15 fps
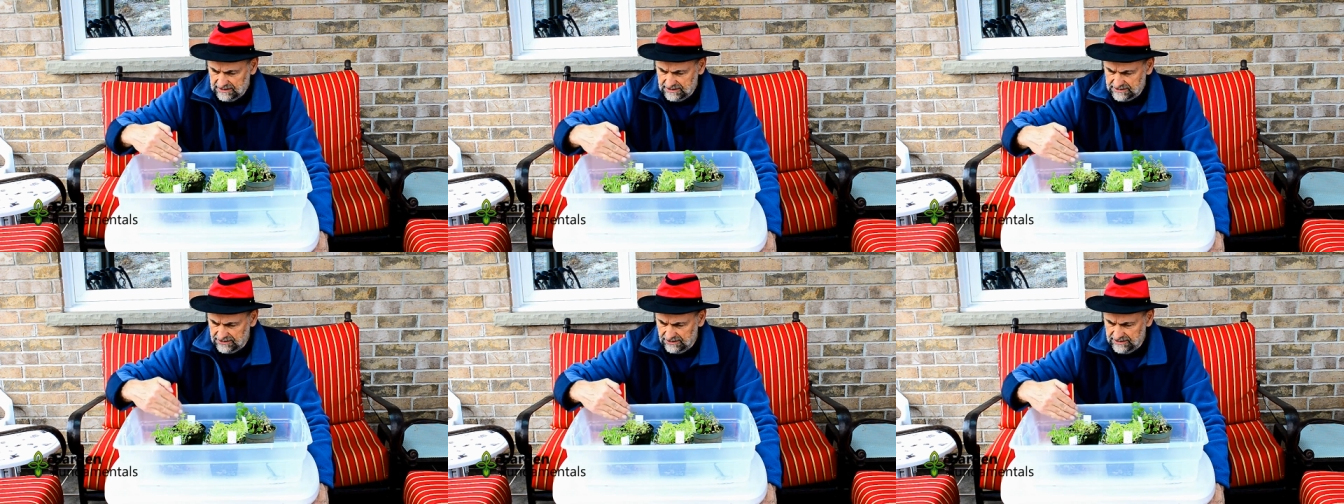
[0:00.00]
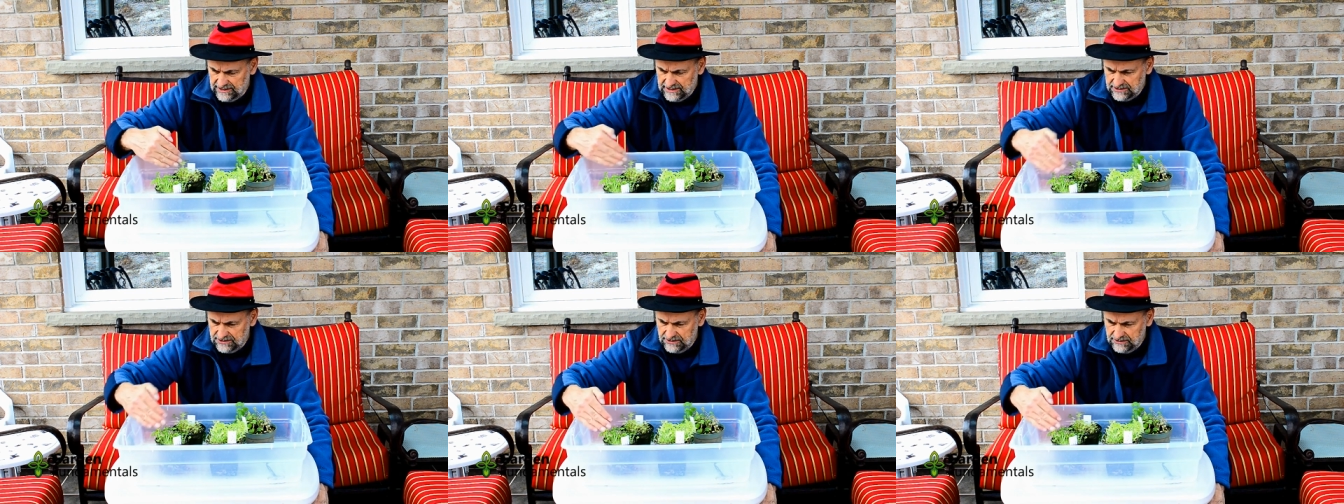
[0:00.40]
So
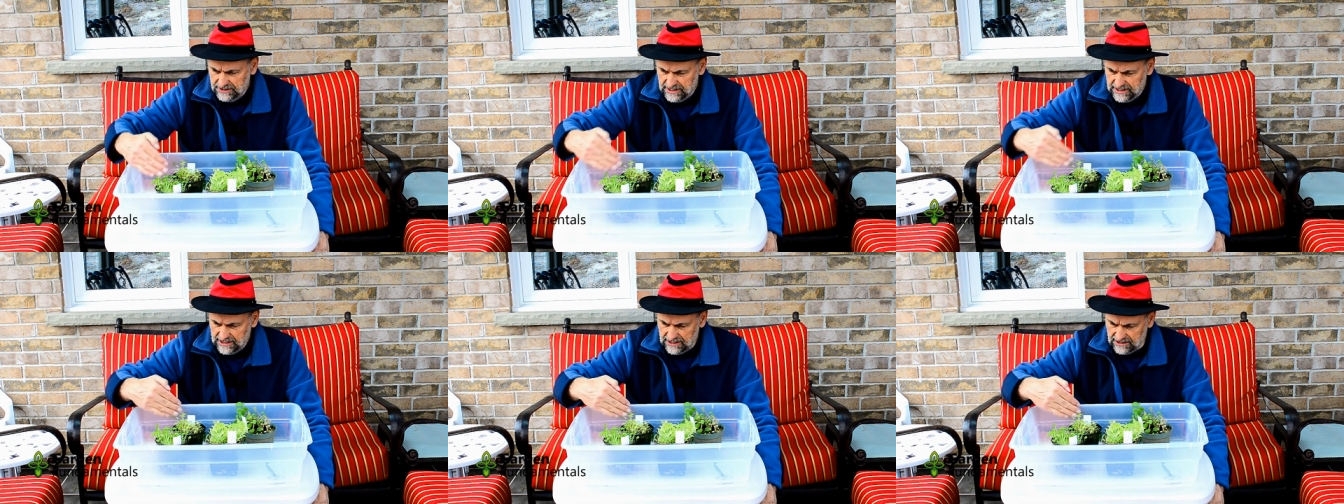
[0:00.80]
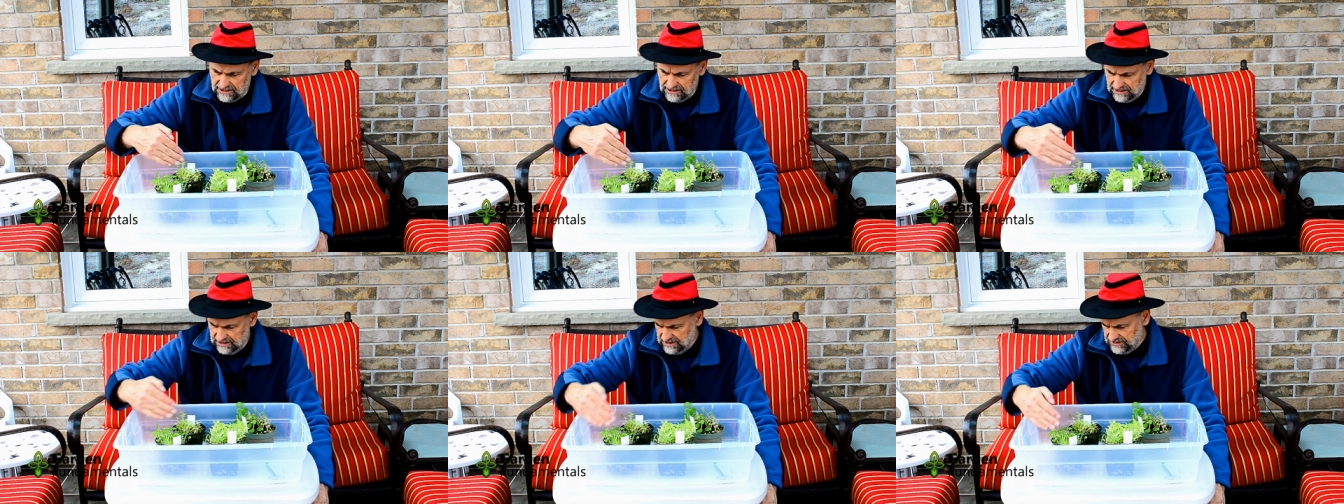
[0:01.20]
these two
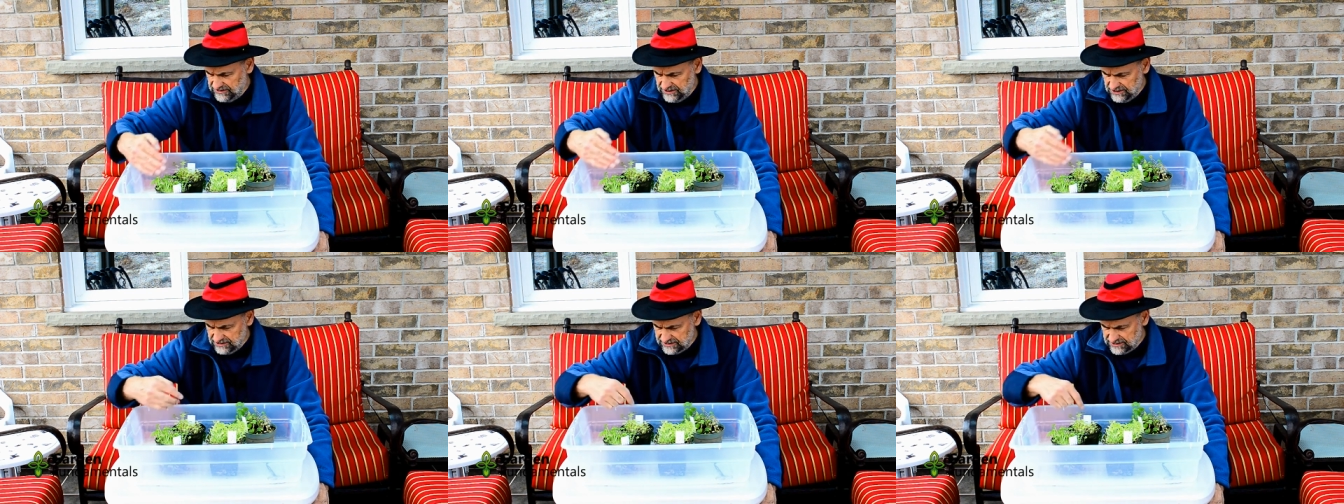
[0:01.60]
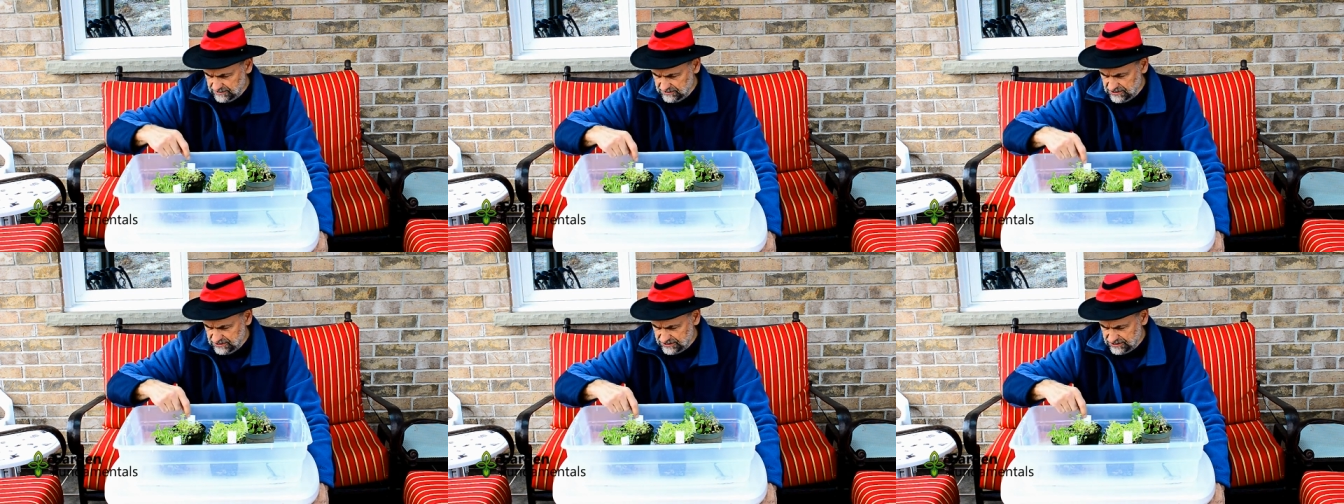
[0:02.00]
here, there's some new